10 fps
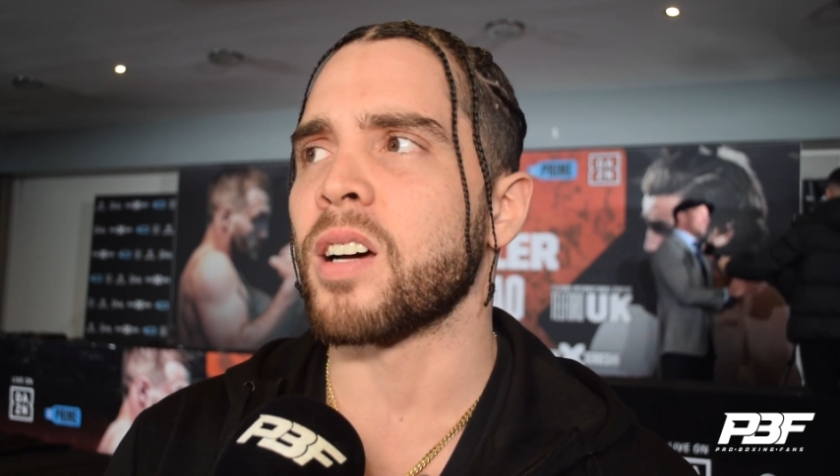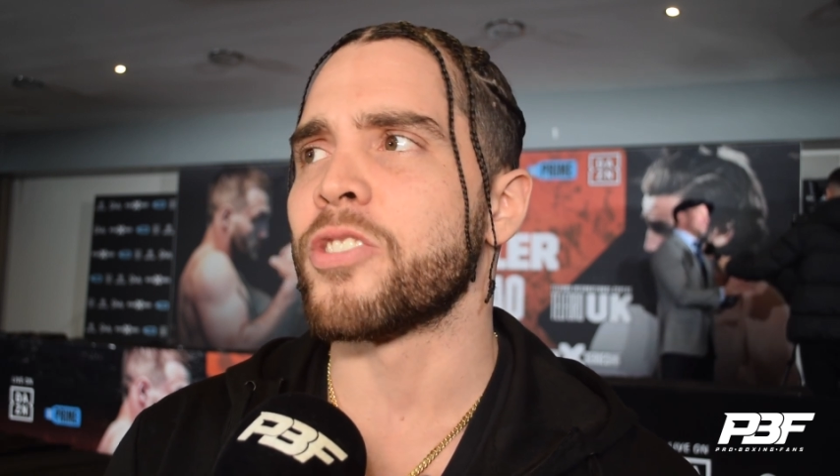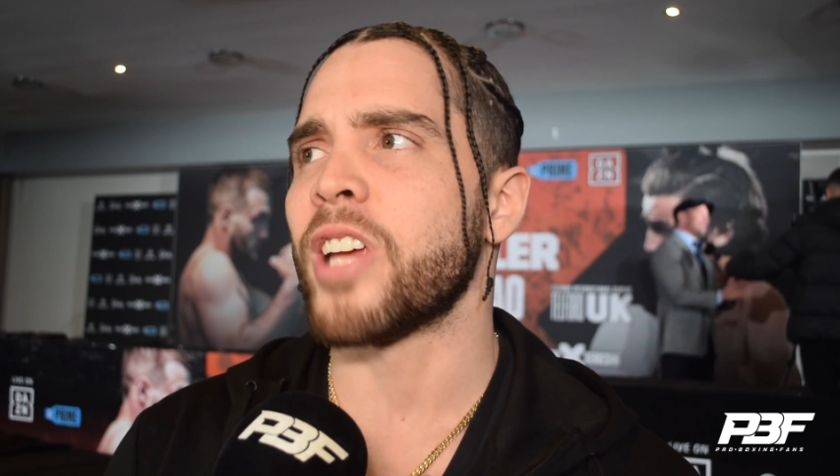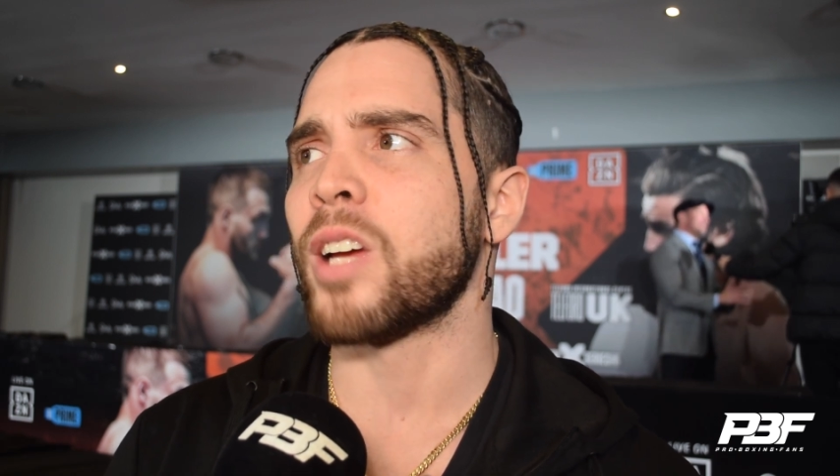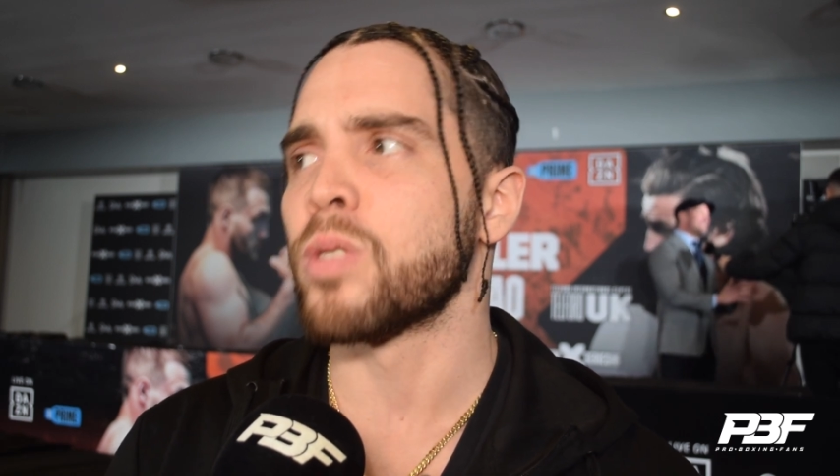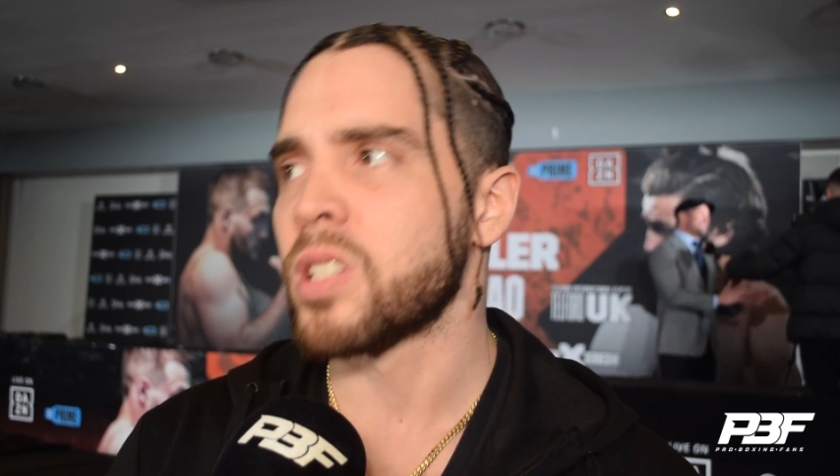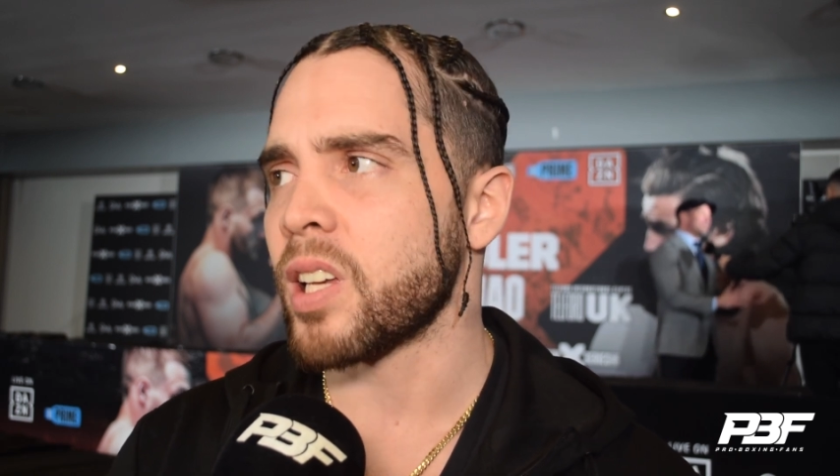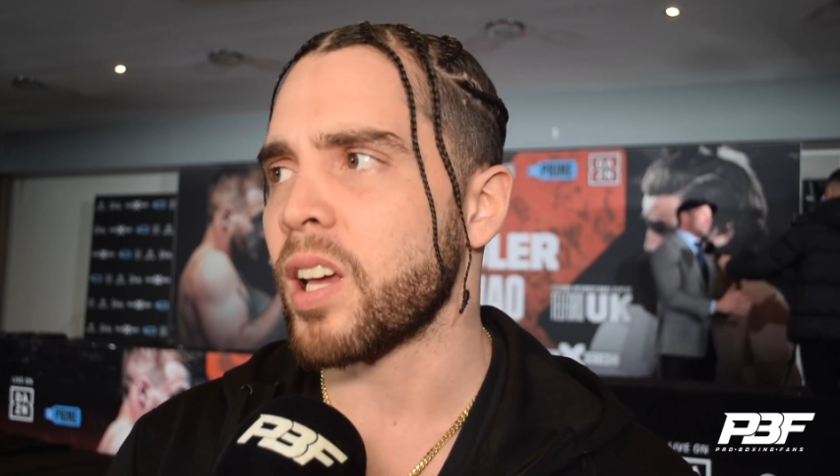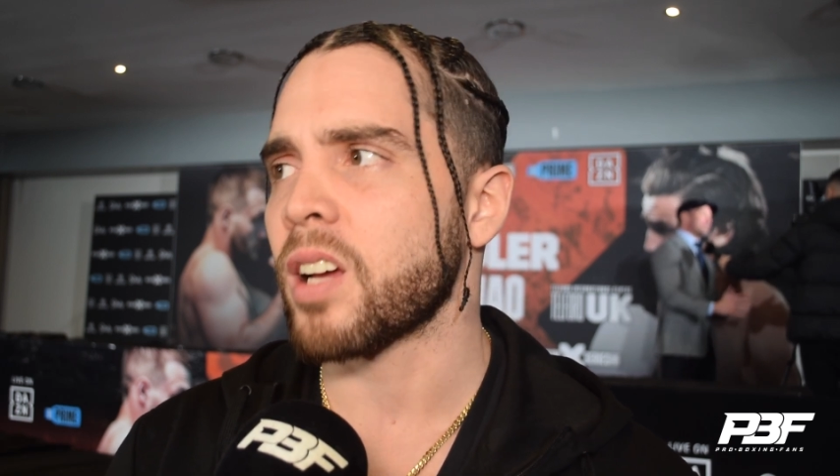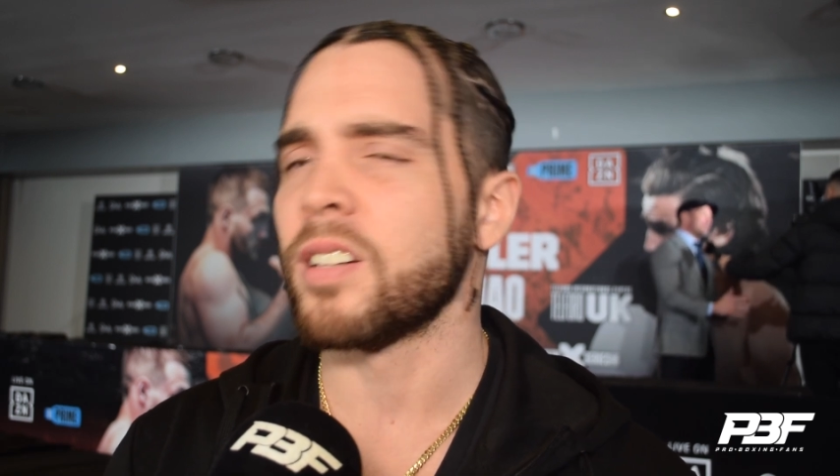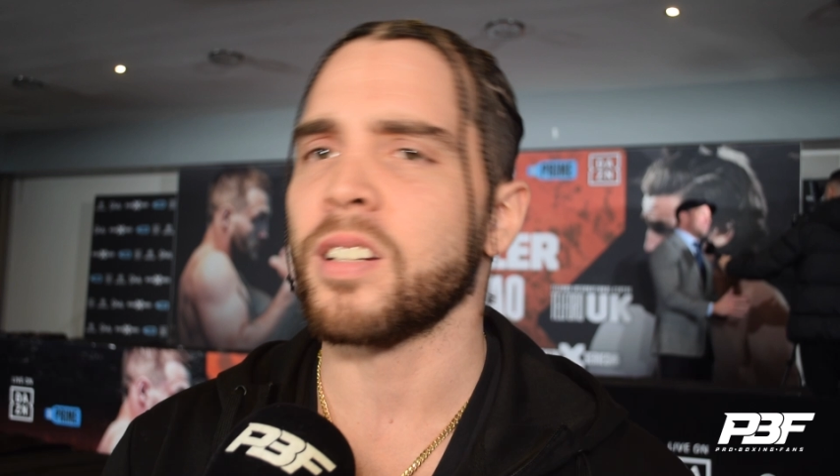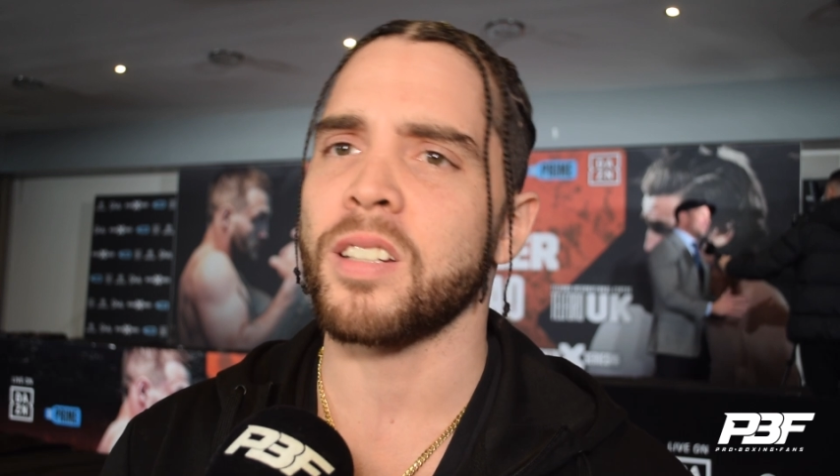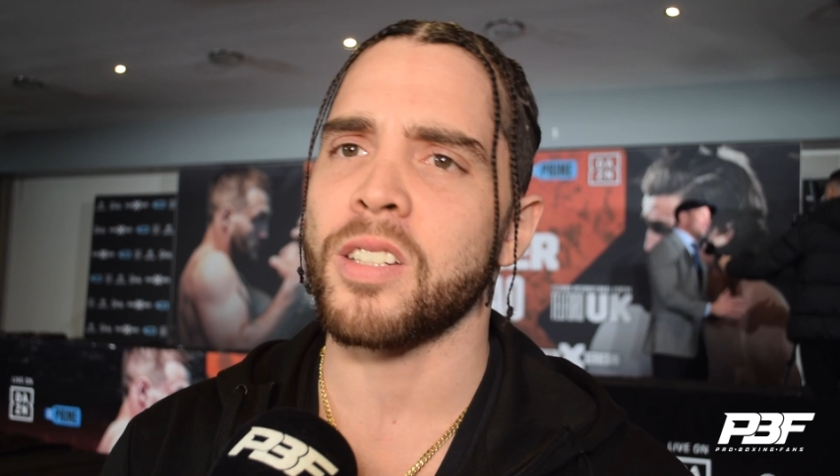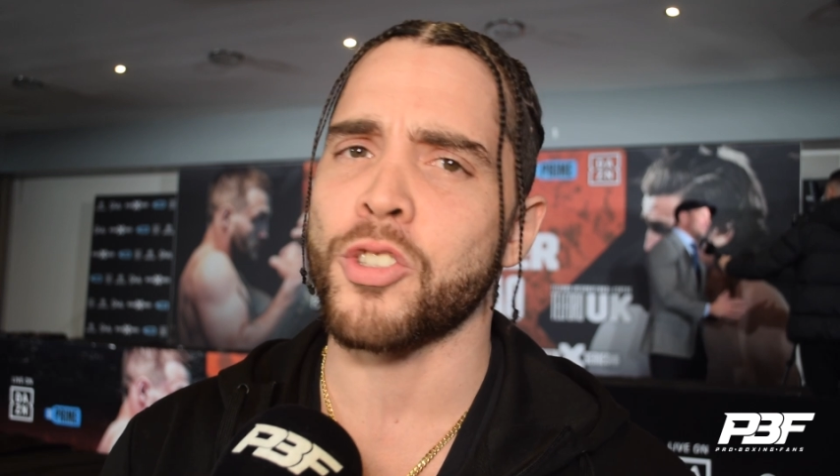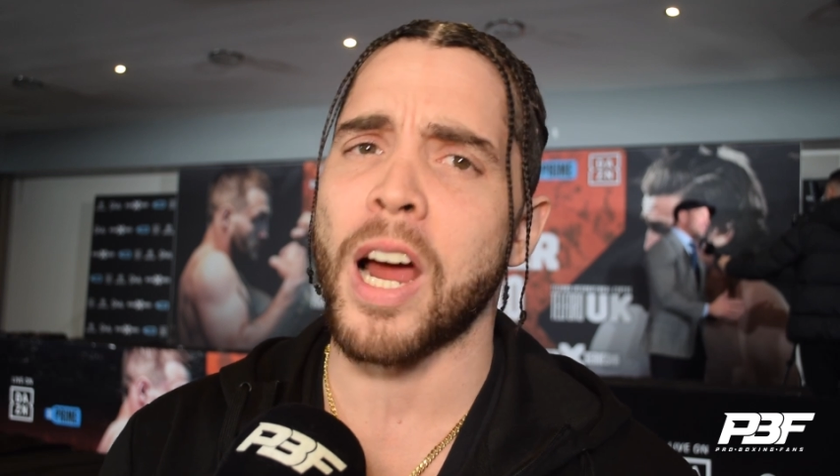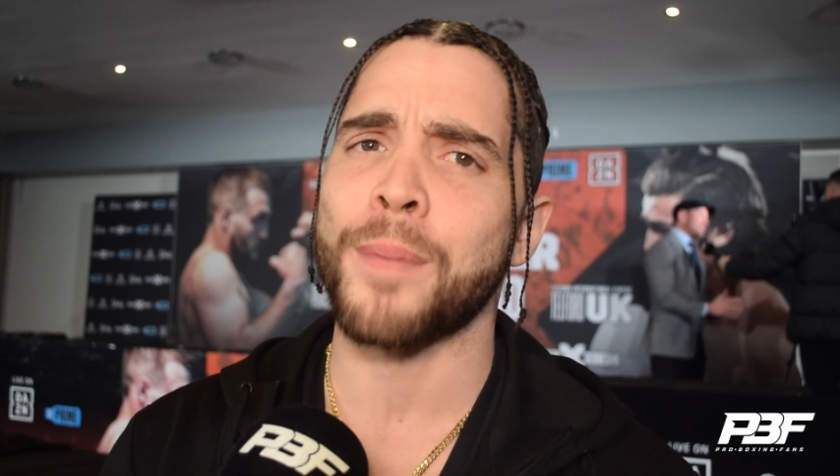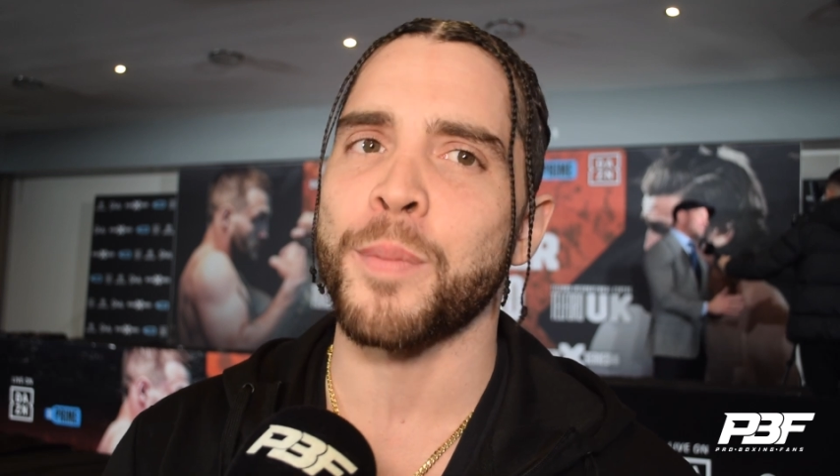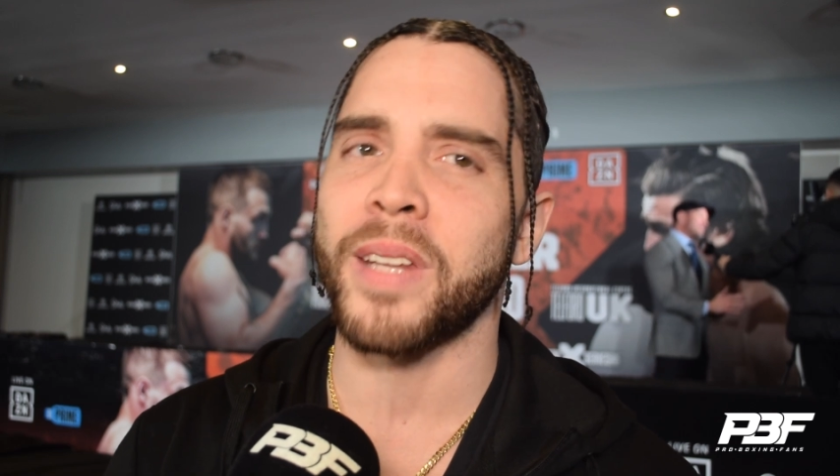Jake was sick, dropped